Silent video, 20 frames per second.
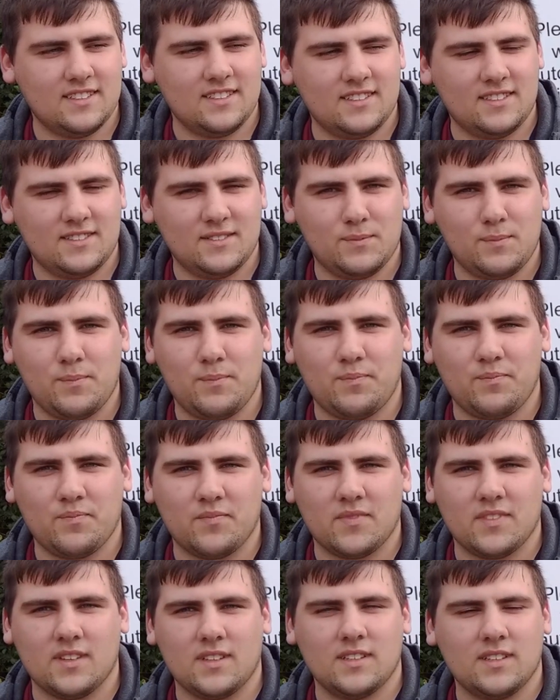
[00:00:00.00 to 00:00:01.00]

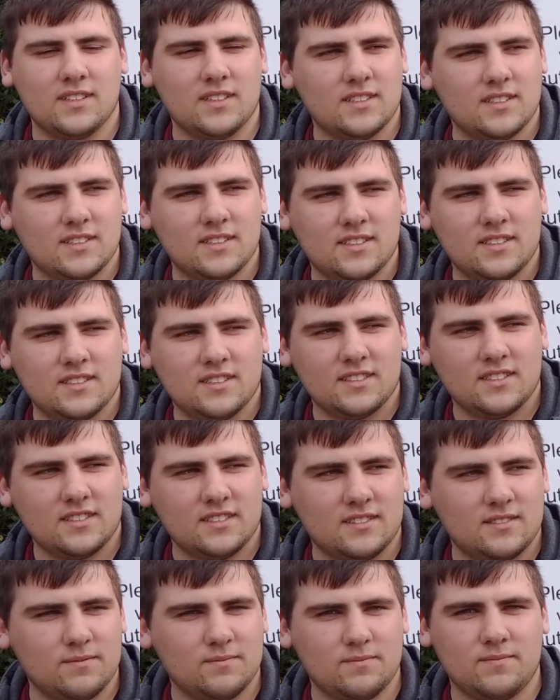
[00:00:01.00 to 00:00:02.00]

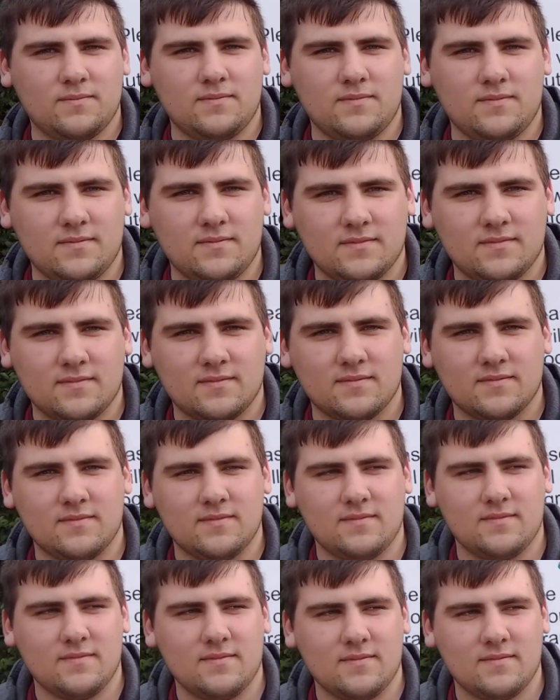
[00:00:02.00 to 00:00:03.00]

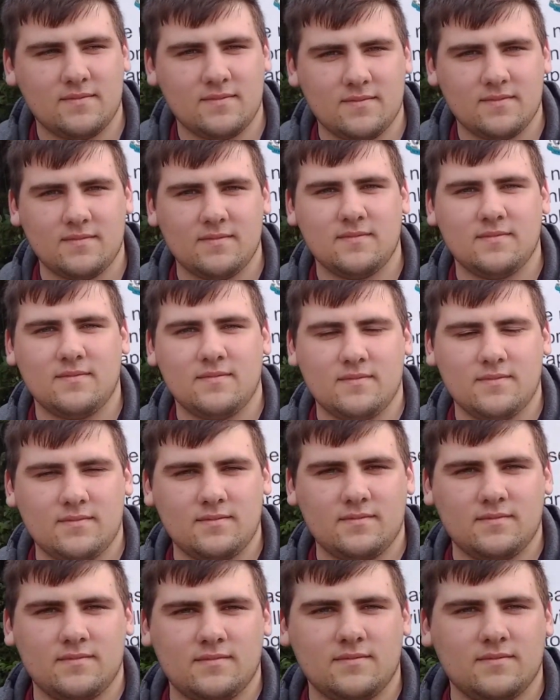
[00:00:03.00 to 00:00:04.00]

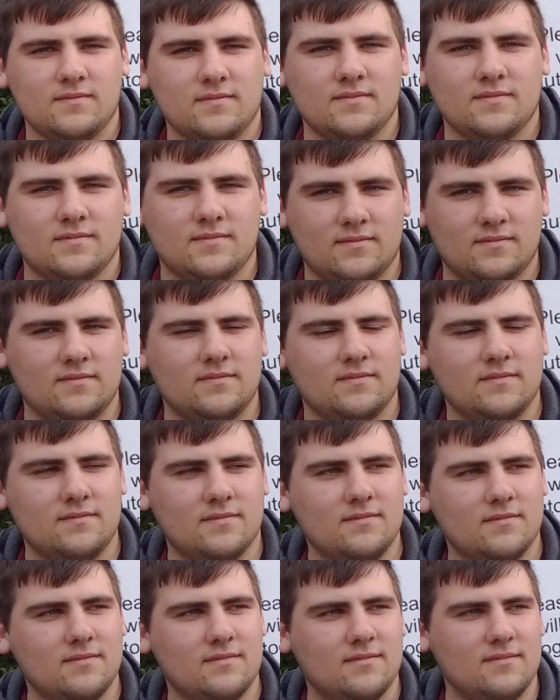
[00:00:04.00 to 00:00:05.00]

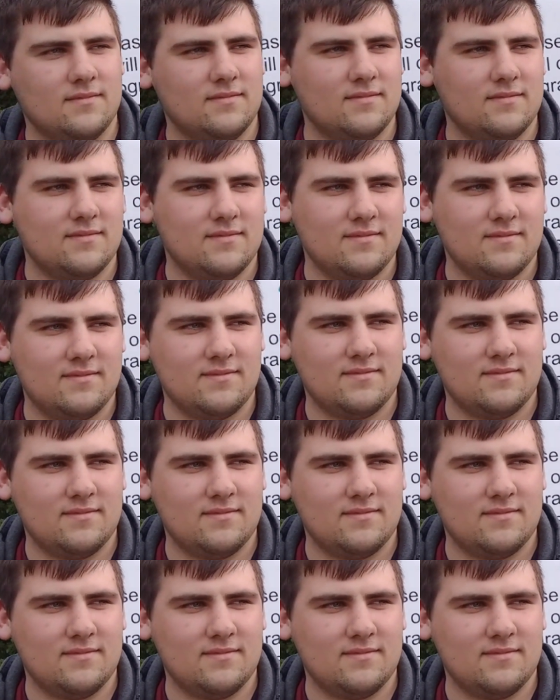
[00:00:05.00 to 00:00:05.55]
The person shown says nothing.